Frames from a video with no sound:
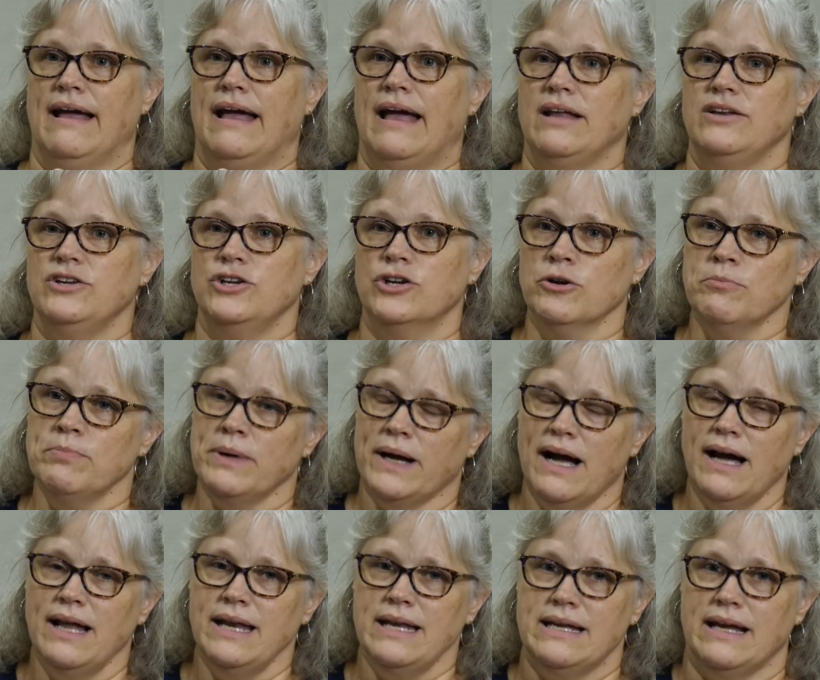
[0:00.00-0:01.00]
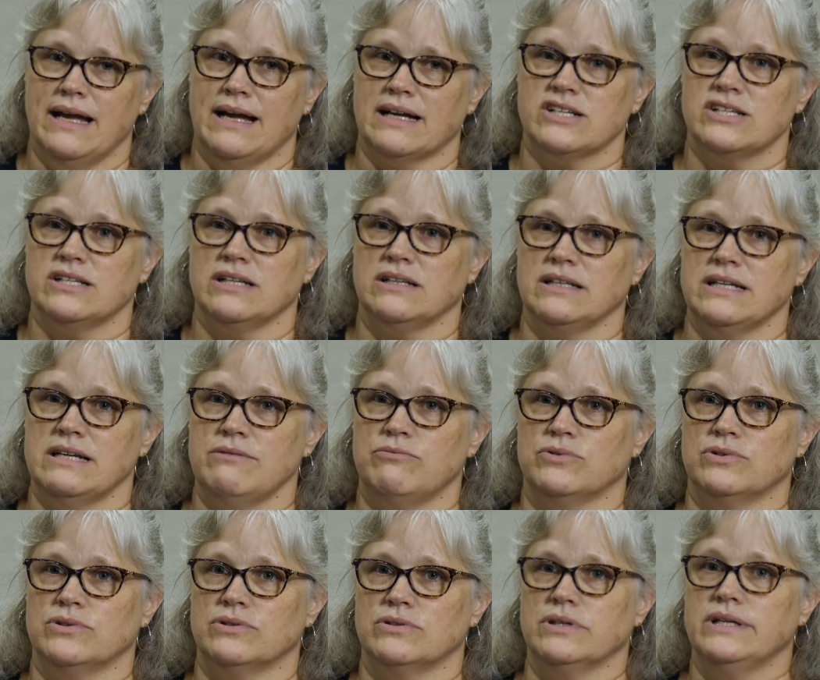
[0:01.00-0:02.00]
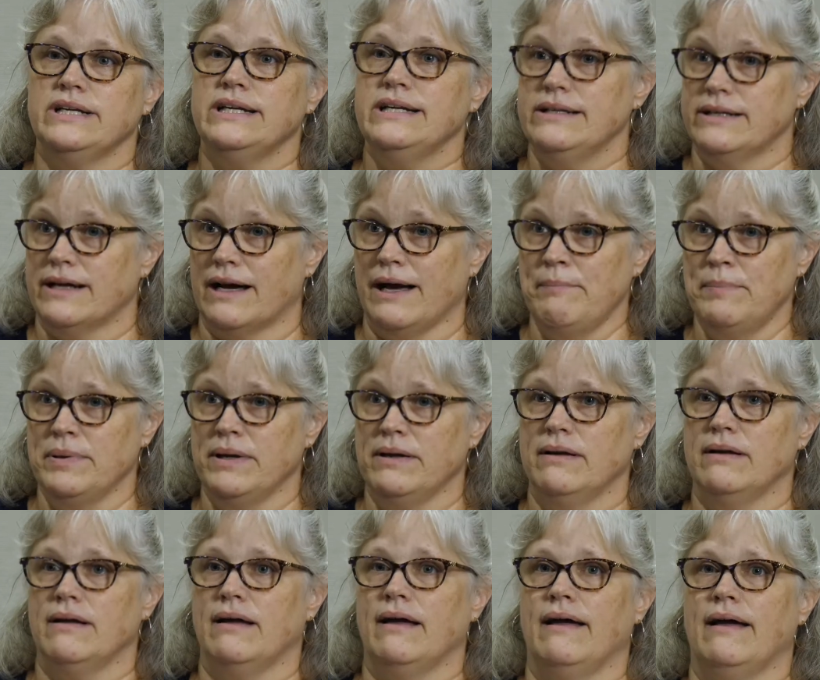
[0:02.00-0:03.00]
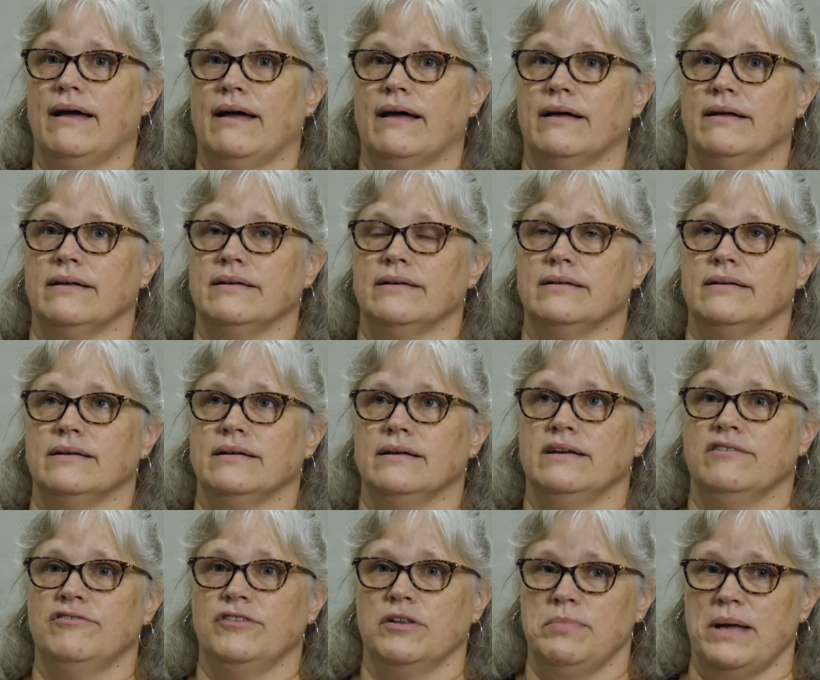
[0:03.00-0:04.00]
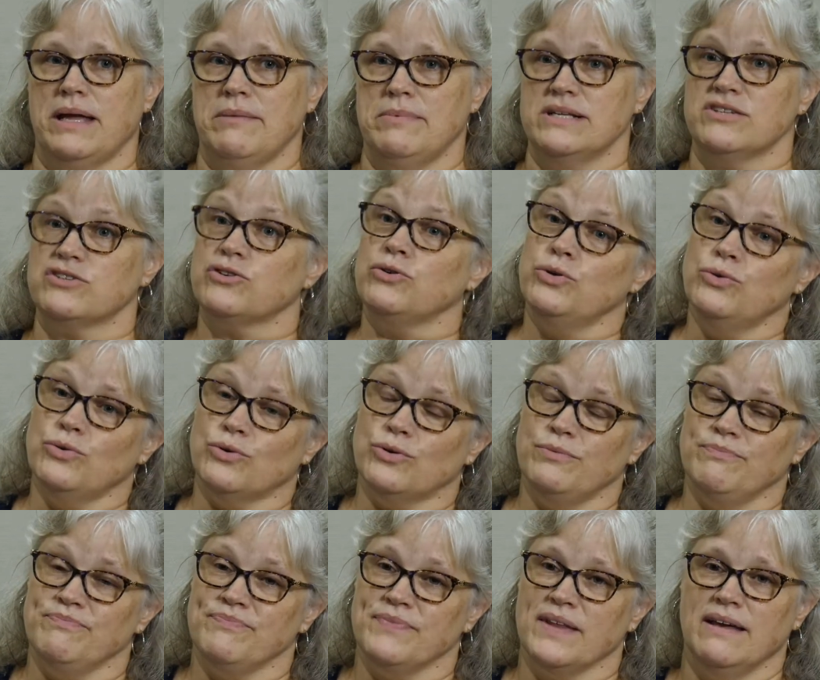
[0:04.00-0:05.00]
and your body actually will heat up, and if the baby's cool.